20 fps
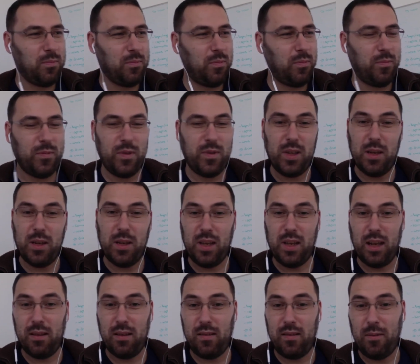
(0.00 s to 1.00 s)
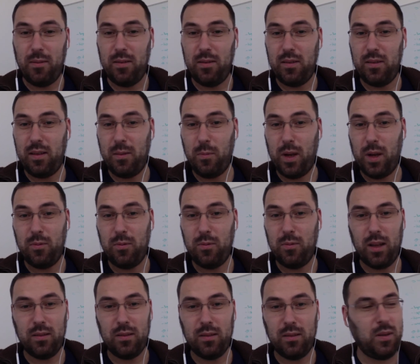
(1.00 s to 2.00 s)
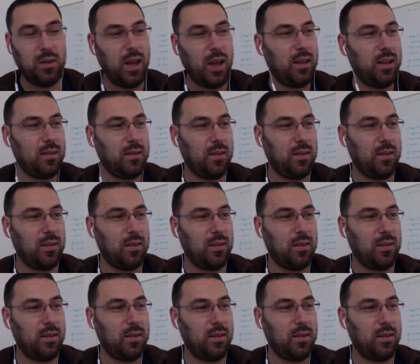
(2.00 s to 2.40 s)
seems that everything went well today.